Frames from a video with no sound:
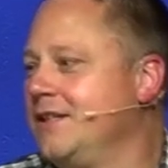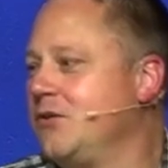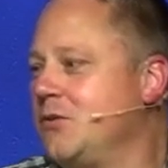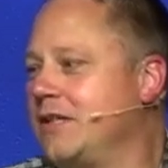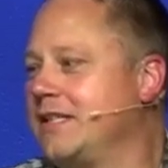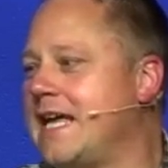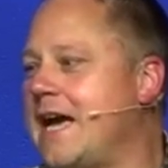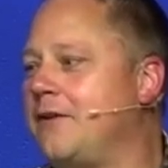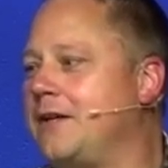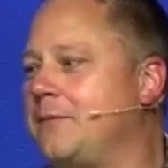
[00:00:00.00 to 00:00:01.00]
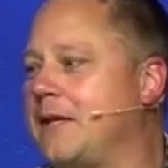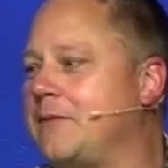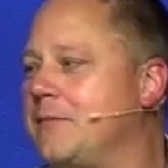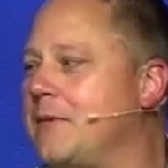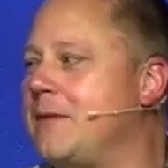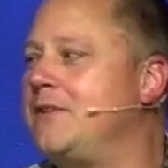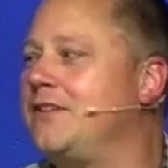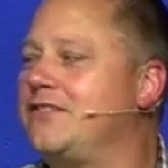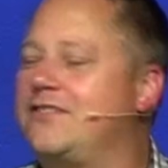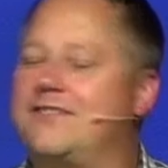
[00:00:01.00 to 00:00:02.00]
working out, I'm like, maybe I'll
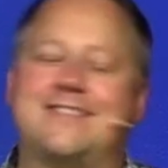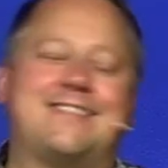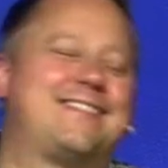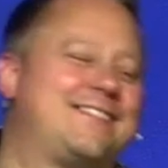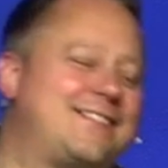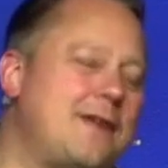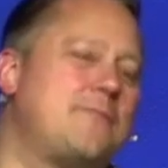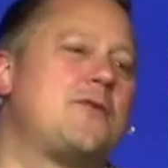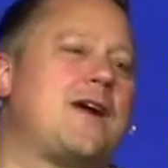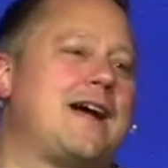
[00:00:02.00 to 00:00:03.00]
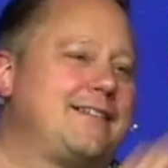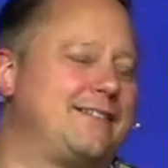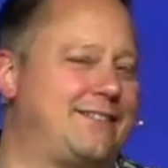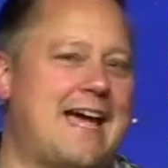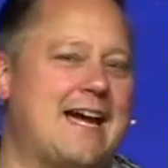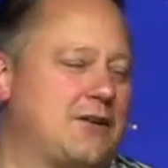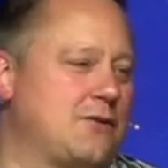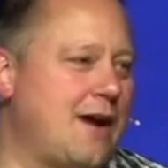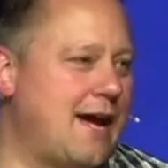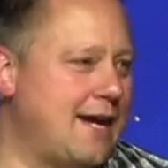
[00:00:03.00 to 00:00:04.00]
just summarize
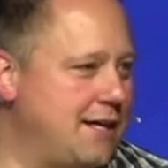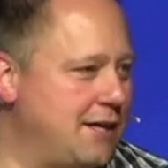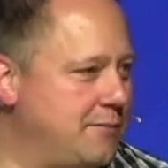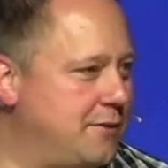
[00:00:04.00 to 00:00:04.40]
Zechariah.